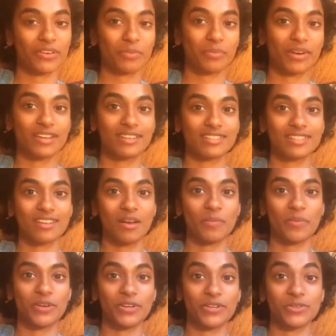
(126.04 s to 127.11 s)
your brain's
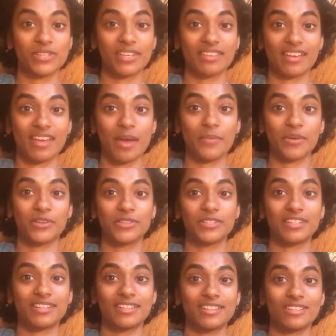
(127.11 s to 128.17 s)
not producing the
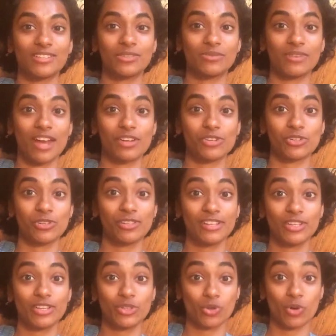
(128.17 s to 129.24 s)
chemicals it needs to
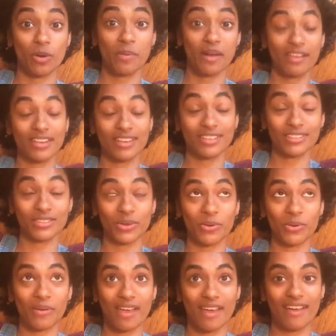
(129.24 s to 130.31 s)
naturally, store-bought is
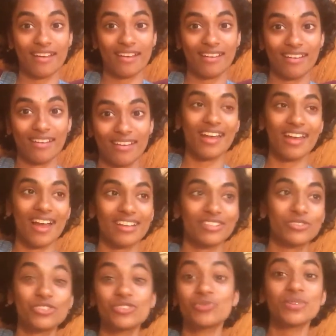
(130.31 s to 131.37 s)
okay. I
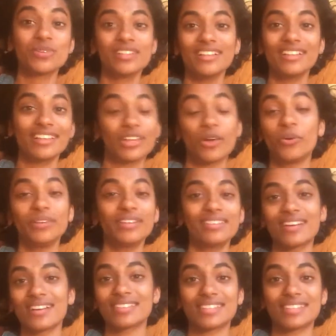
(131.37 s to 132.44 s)
just really, like, the only
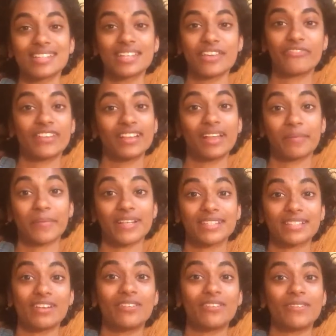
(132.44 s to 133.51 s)
thing I can say is I feel like
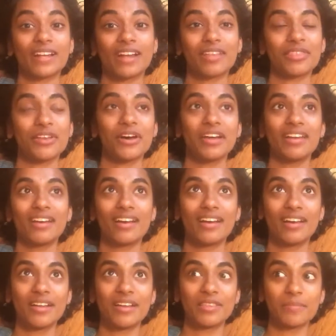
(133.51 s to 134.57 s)
myself. Like, I thought
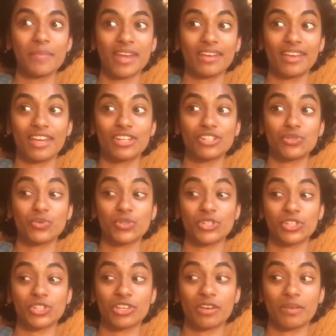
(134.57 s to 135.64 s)
the medication was
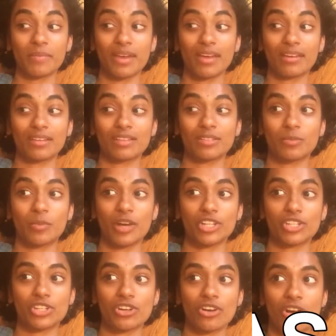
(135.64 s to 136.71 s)
just gonna make
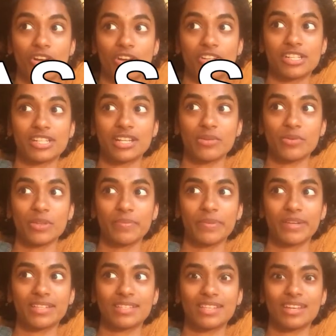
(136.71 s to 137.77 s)
depression harder to deal with,
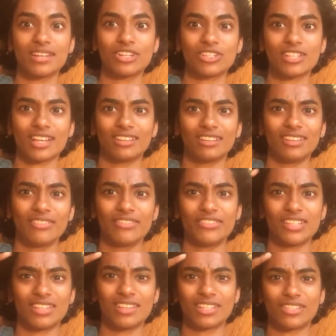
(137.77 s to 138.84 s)
but instead it just like
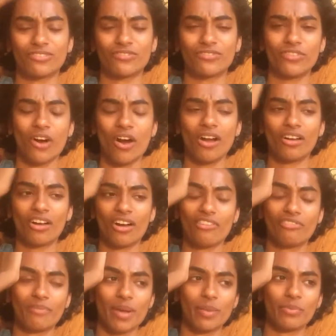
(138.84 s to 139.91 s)
lifted this fog
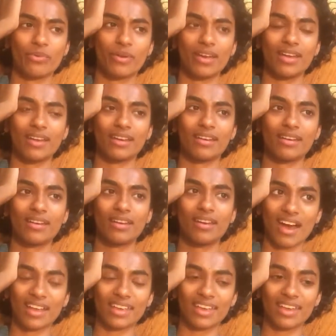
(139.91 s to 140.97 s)
off my brain.
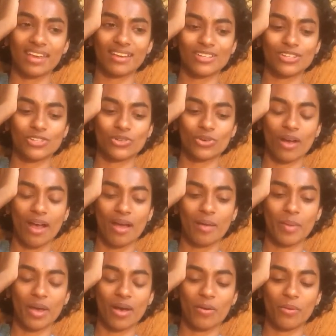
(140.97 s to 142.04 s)
I can't
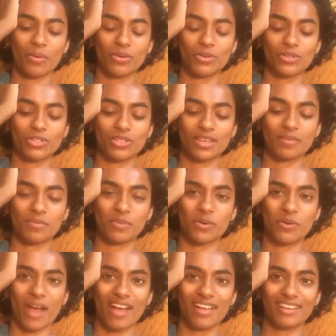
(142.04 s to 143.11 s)
describe how just like
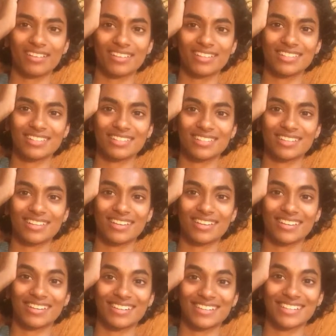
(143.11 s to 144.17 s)
miraculous
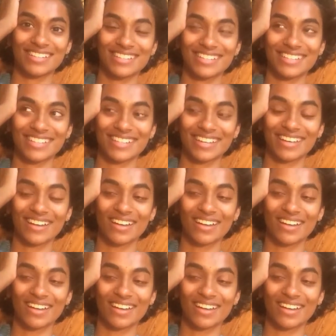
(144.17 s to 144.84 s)
it is.